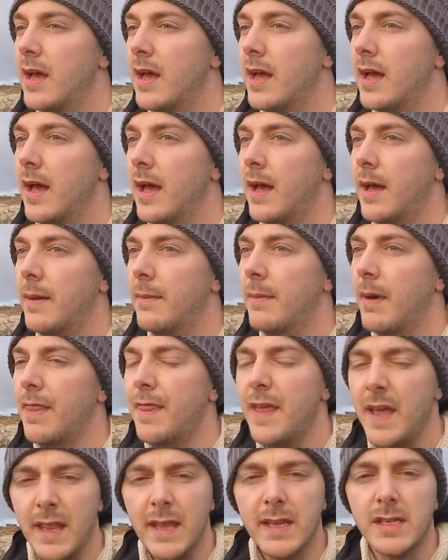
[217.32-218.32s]
Um, I
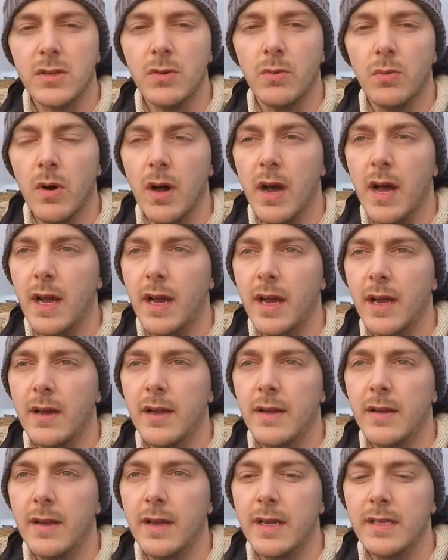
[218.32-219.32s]
think this will work.
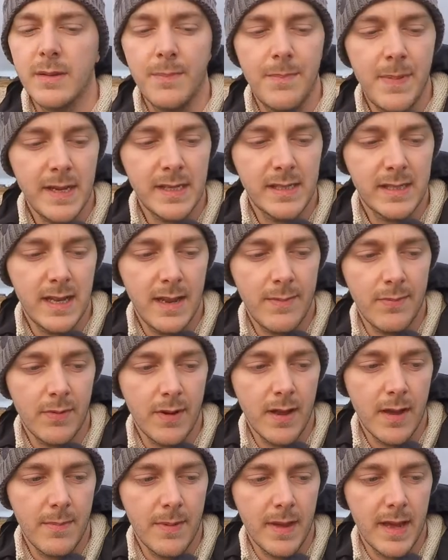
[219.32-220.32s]
It's a bit
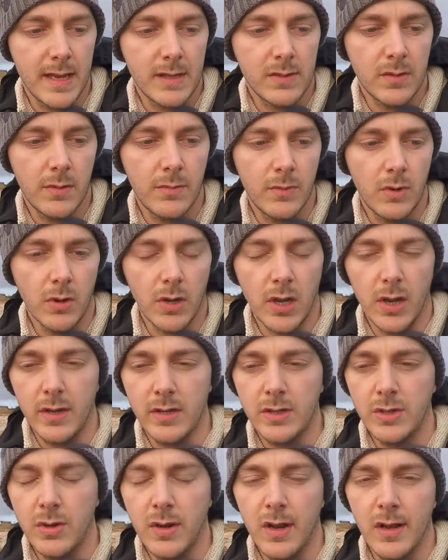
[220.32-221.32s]
slippery up here, so I'm not going
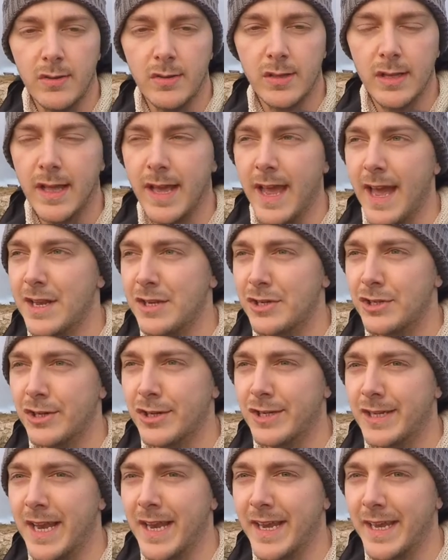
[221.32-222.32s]
too close to the edge,
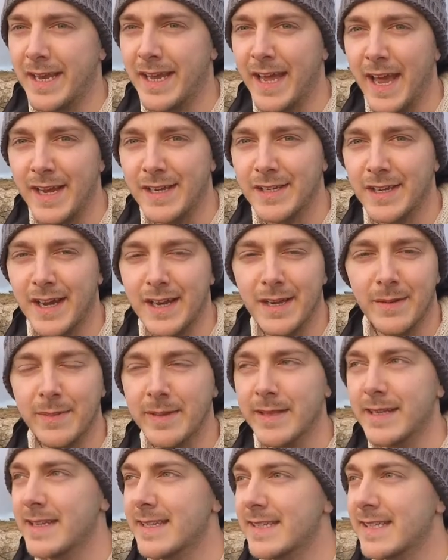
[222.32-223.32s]
just in case I end up
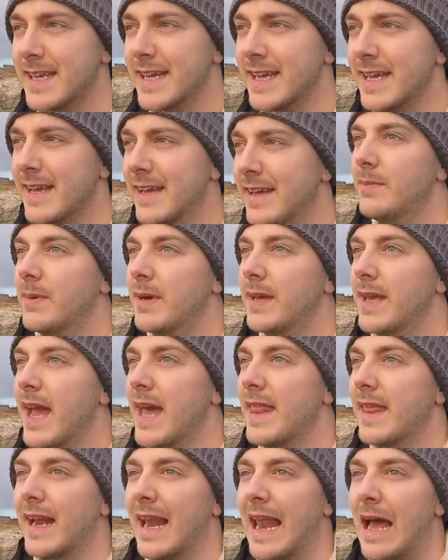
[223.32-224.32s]
in the sea. But yeah,
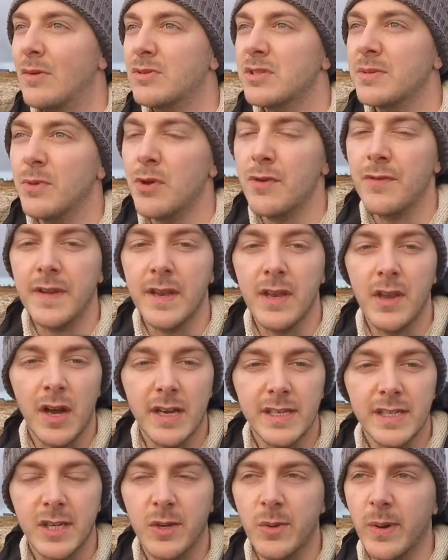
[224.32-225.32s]
the clouds are moving
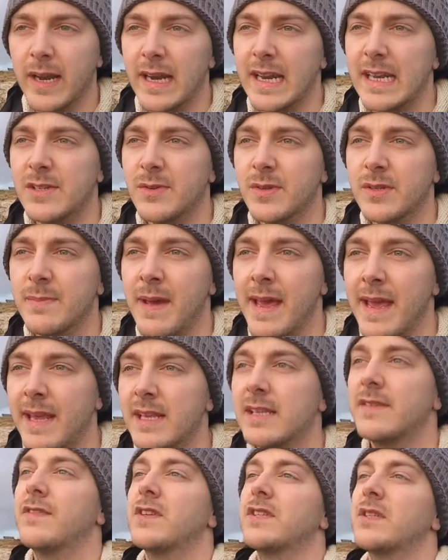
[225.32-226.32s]
nice and quickly, so it's
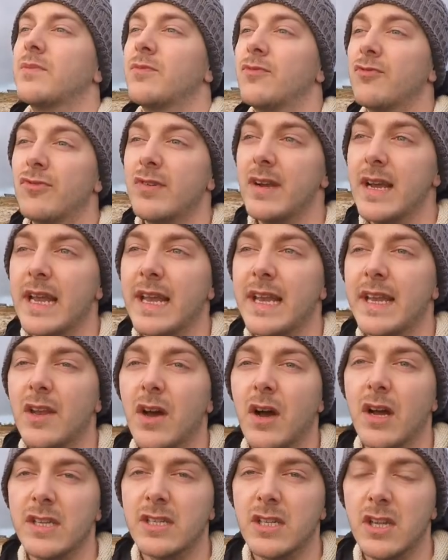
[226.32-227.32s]
making for some really
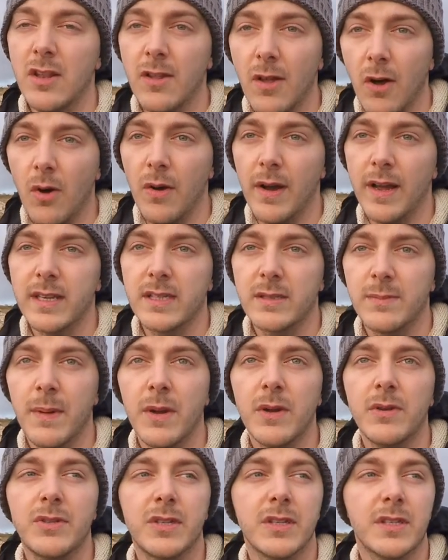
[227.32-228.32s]
nice long
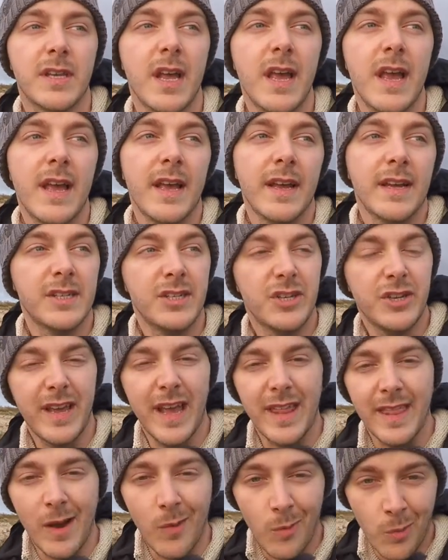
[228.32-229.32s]
exposures, because you
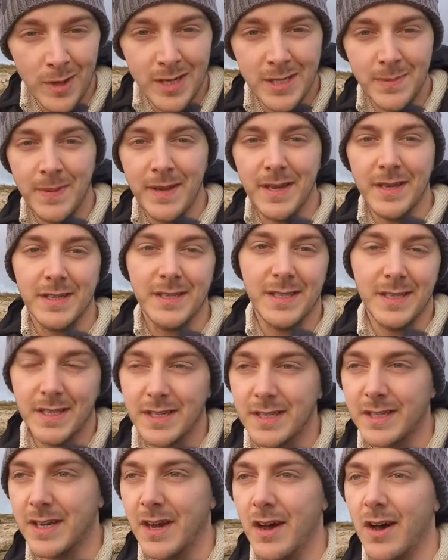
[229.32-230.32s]
get that wispiness in the
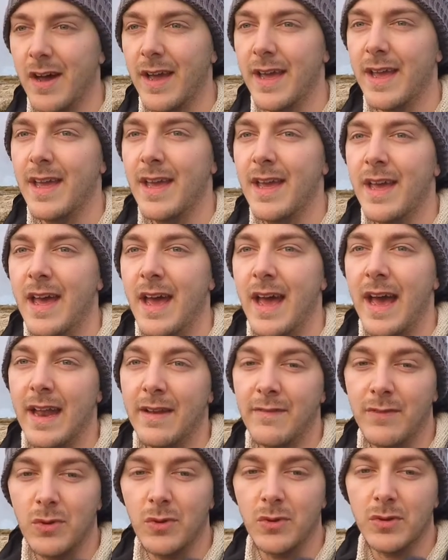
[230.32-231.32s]
sky. And
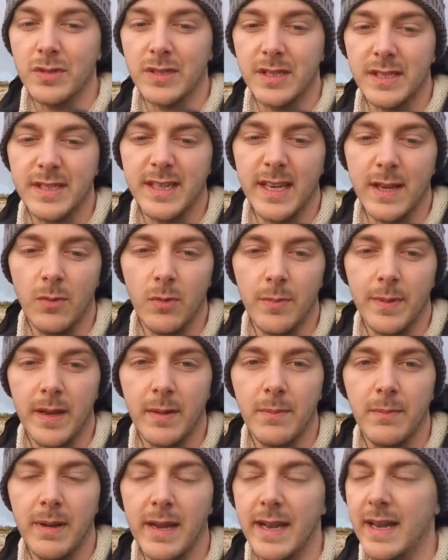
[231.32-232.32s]
of course, the sea will be
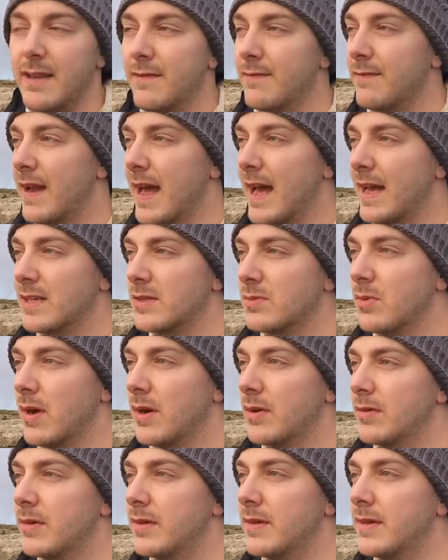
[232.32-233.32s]
completely flat as
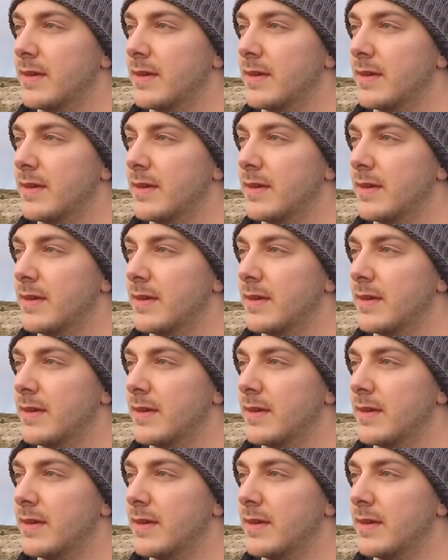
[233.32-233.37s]
well.